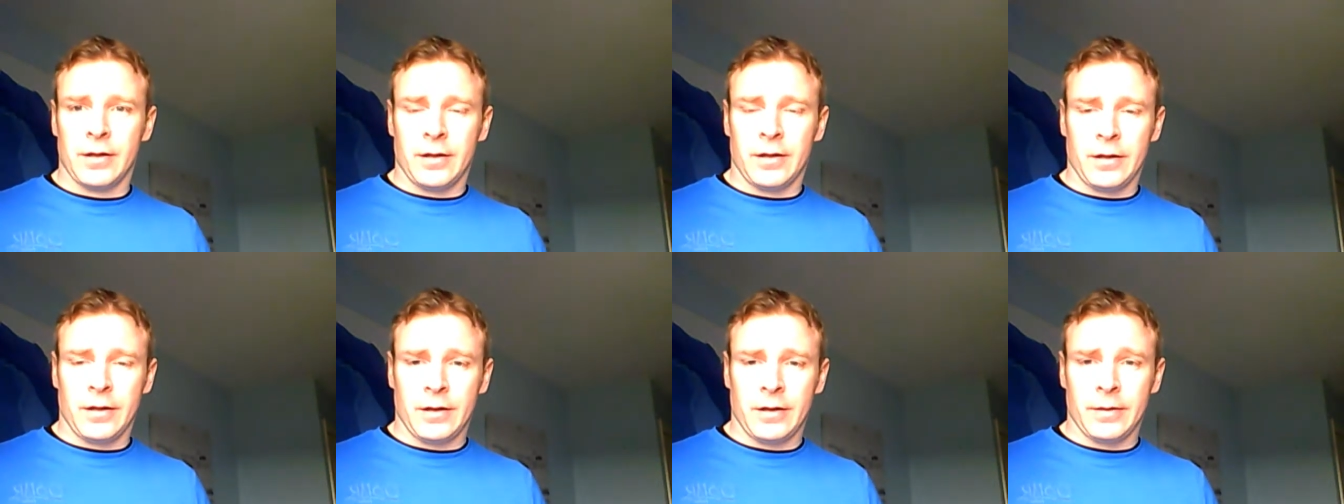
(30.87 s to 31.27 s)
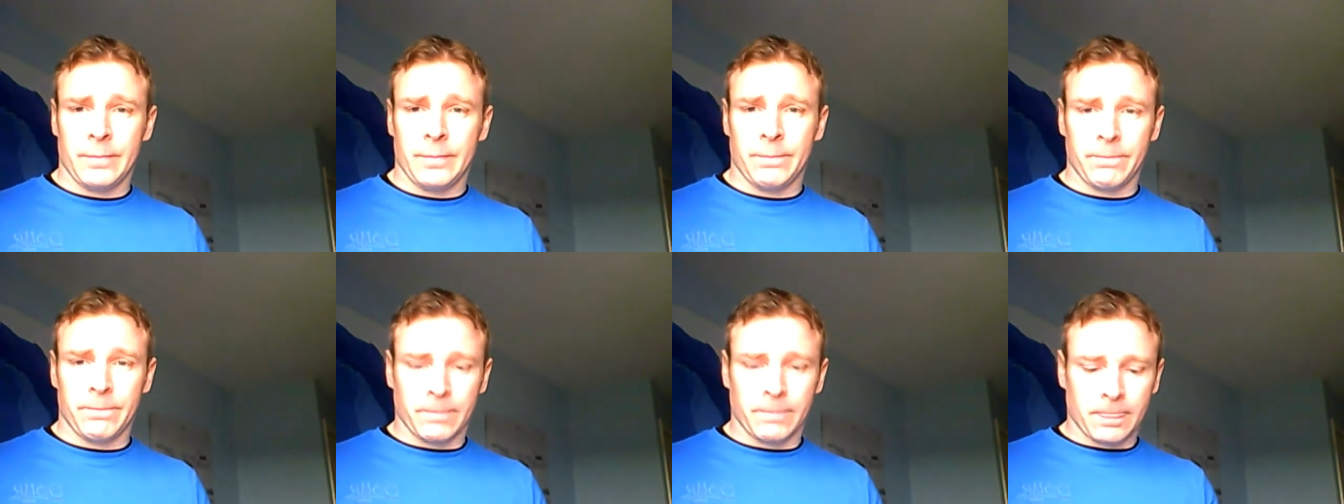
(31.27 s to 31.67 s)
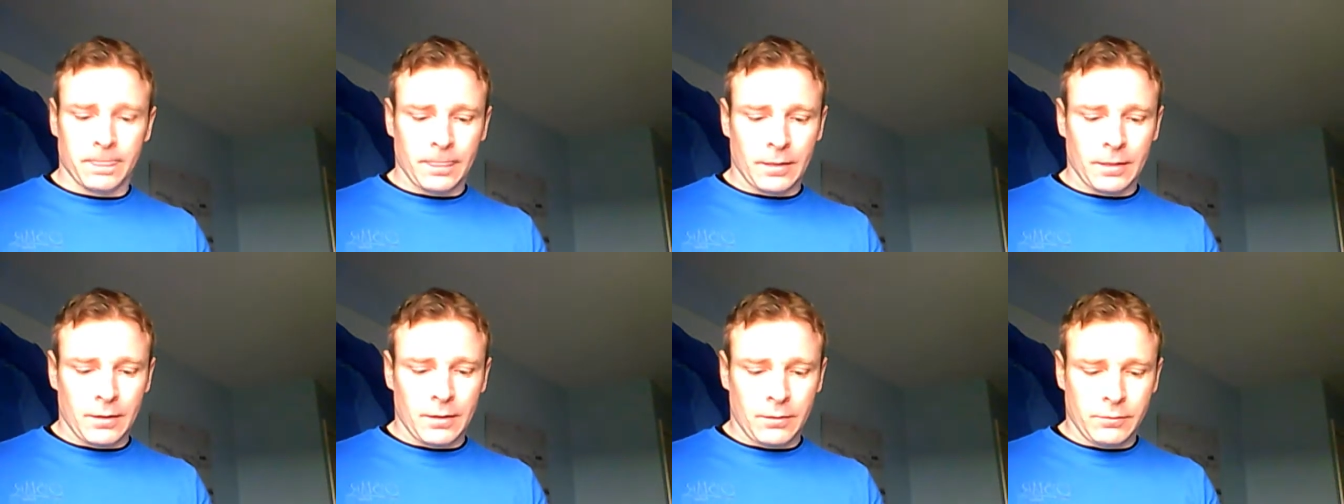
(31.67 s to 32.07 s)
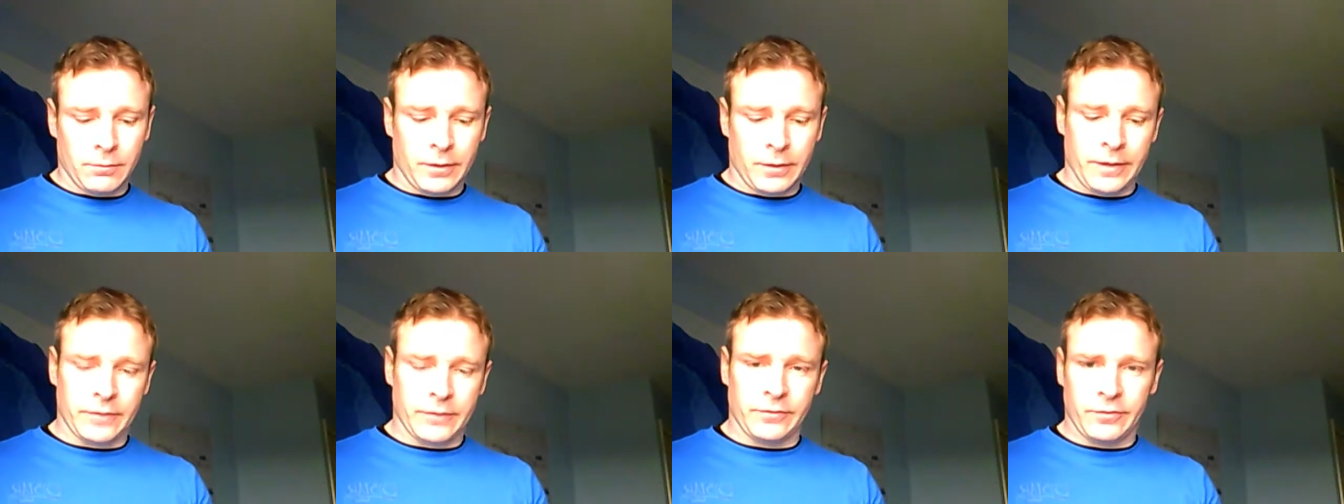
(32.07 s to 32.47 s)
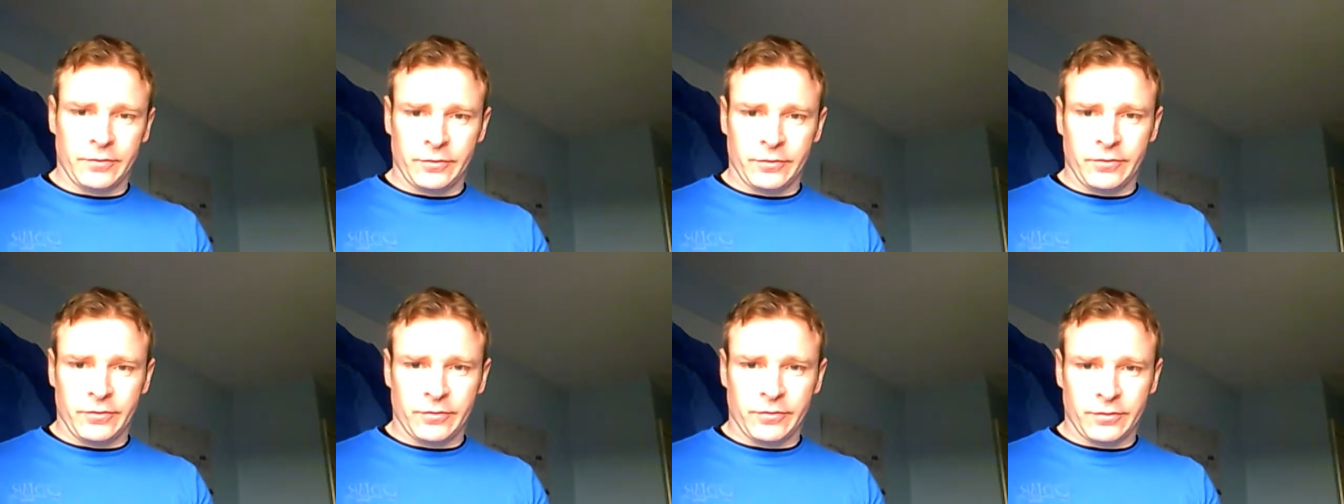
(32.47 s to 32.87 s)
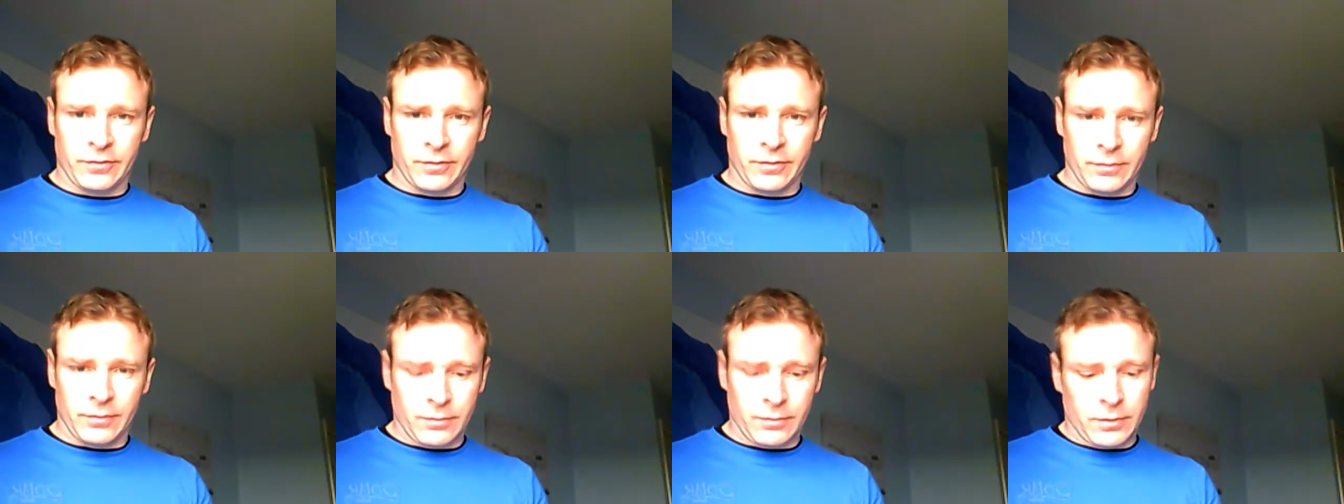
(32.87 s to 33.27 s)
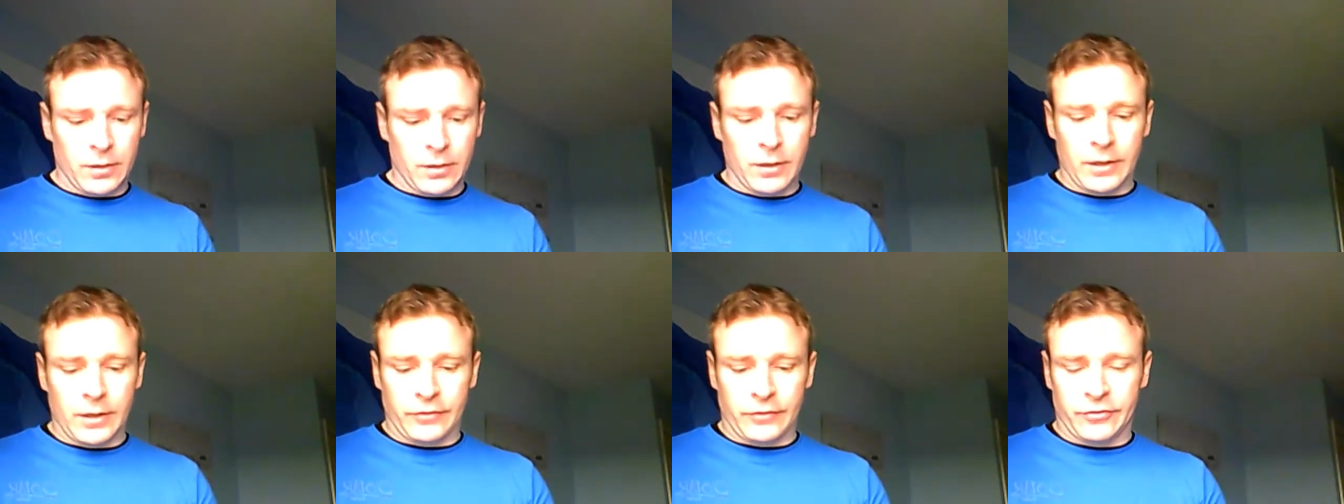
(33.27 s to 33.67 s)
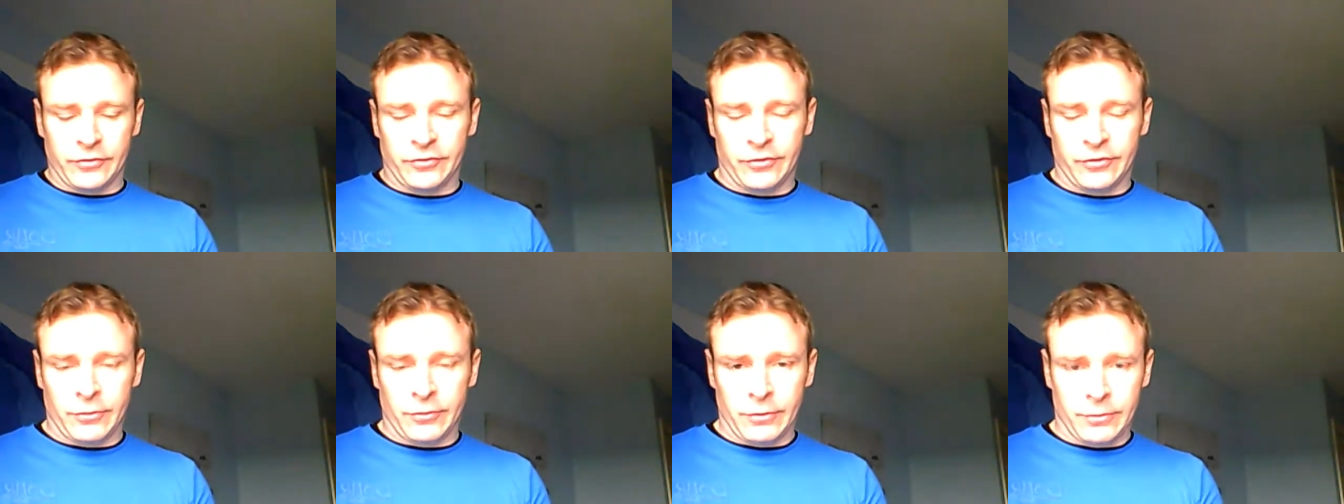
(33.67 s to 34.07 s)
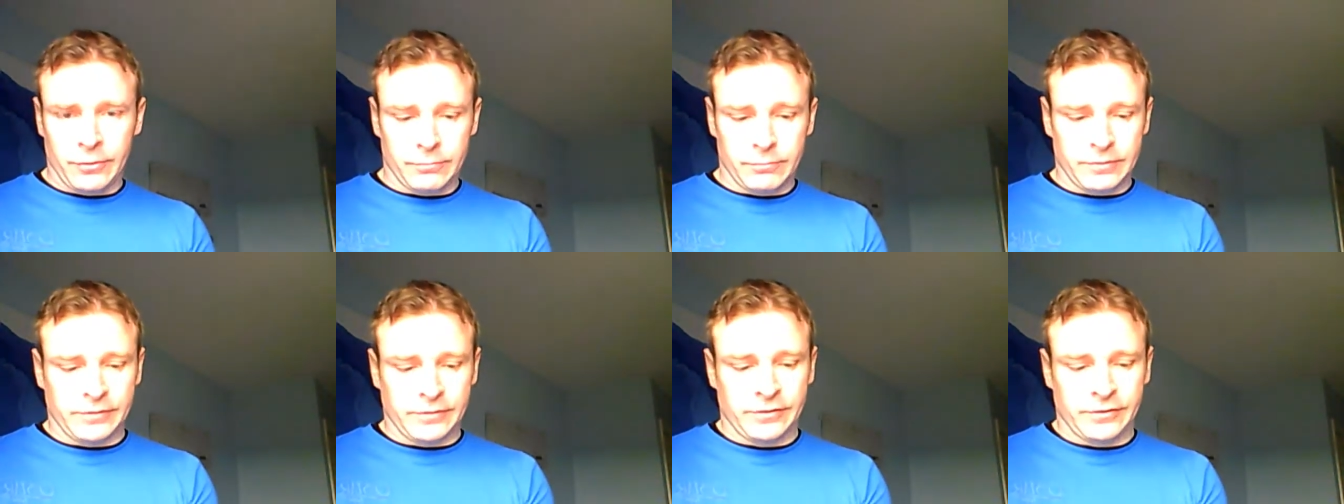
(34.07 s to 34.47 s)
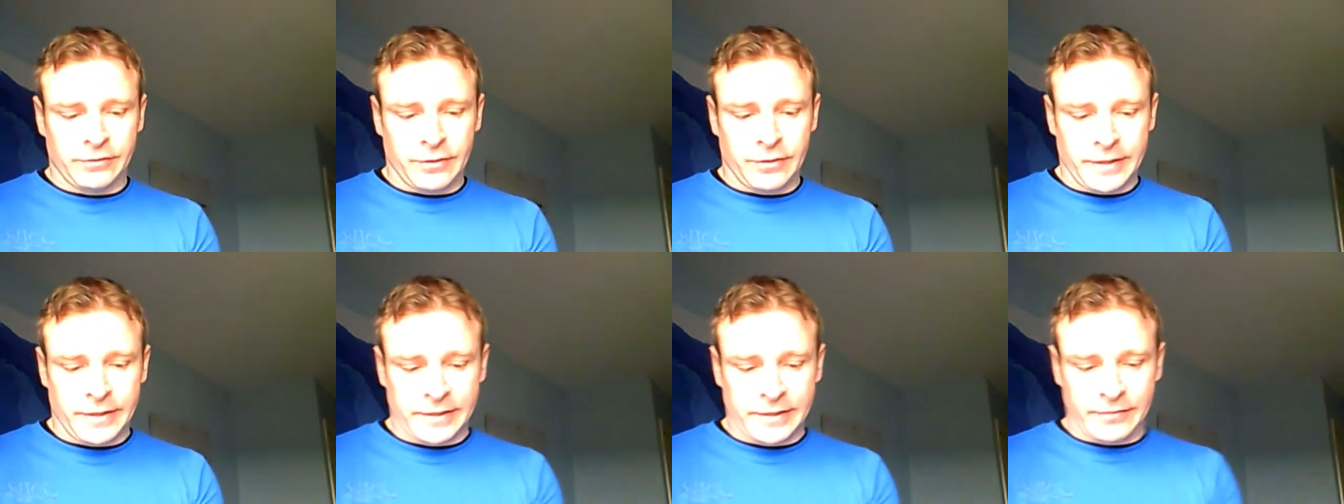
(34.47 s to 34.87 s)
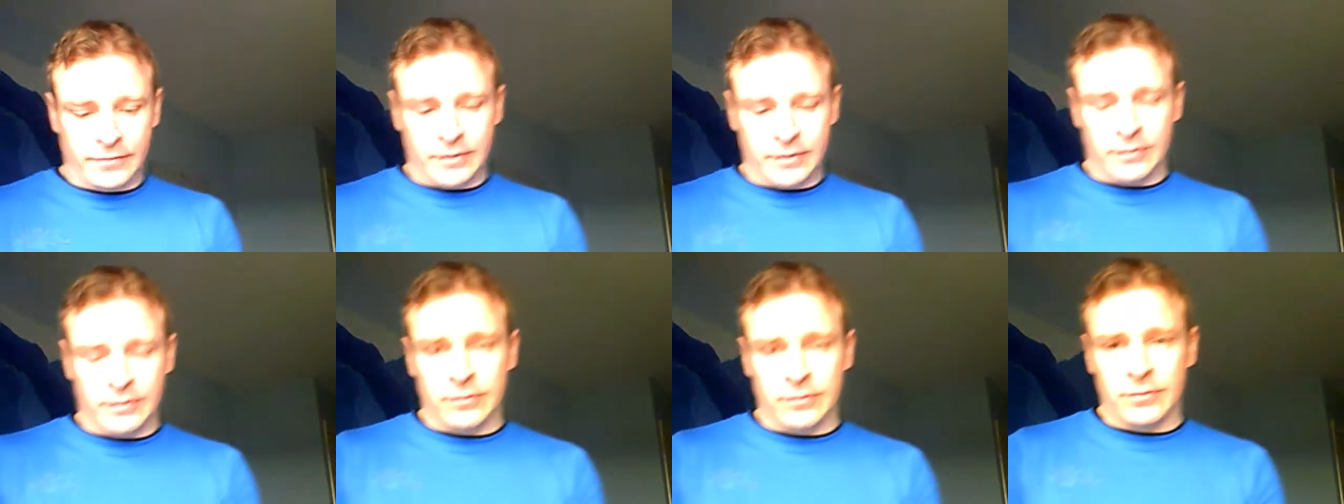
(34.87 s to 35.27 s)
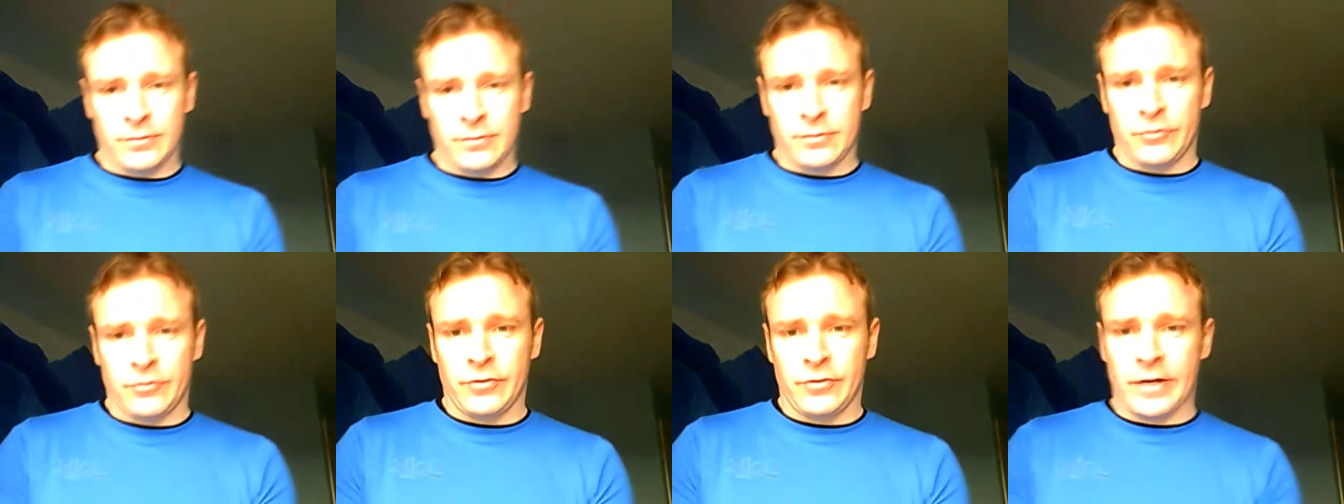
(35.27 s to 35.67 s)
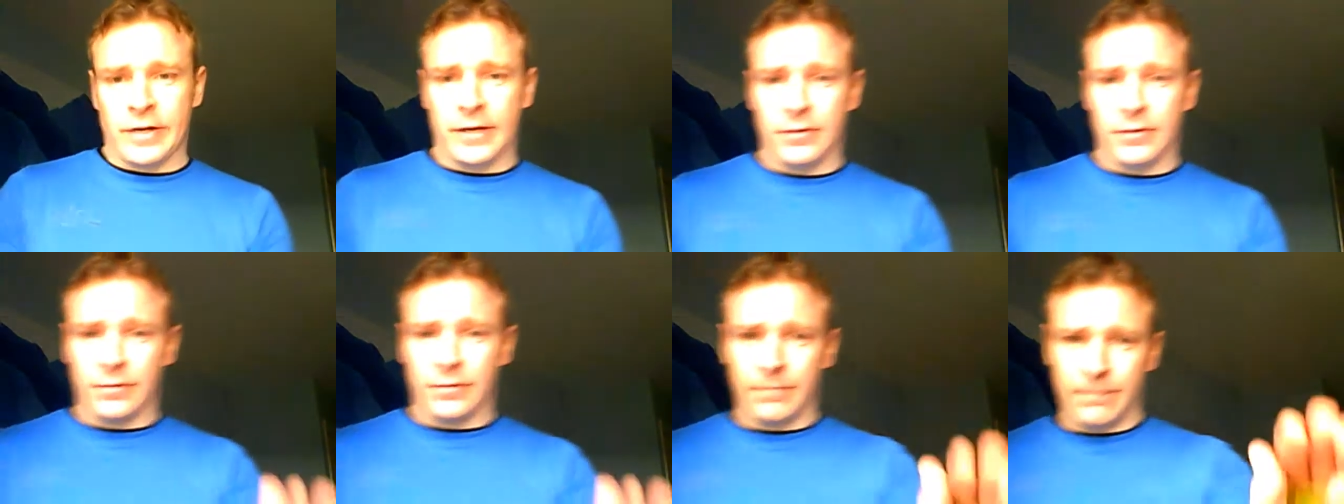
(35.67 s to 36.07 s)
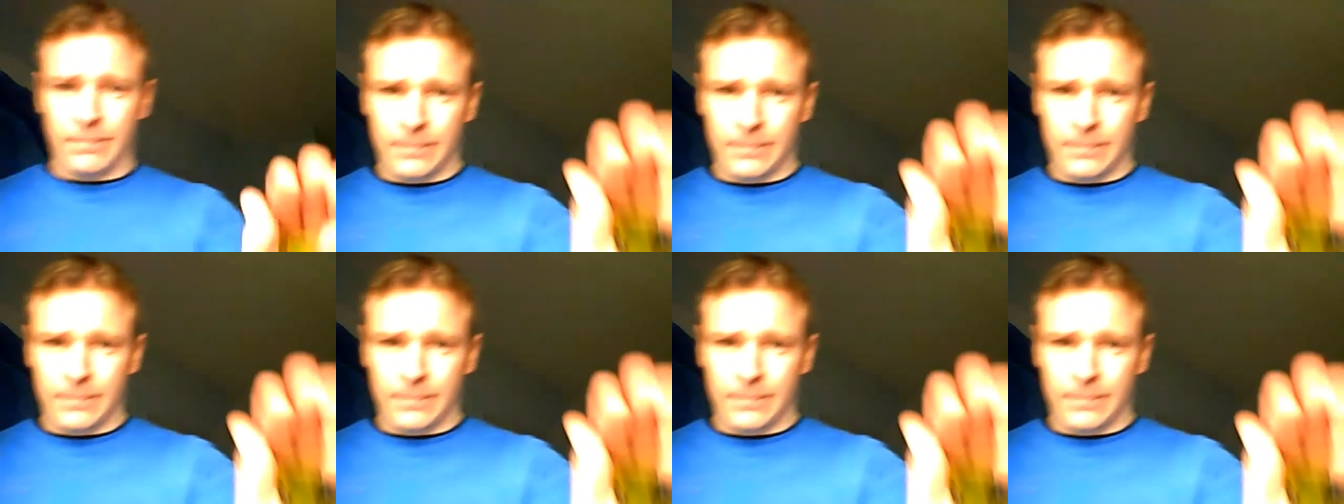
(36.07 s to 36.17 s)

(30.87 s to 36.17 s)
Um, Okay, so just to show you the size of the trainer,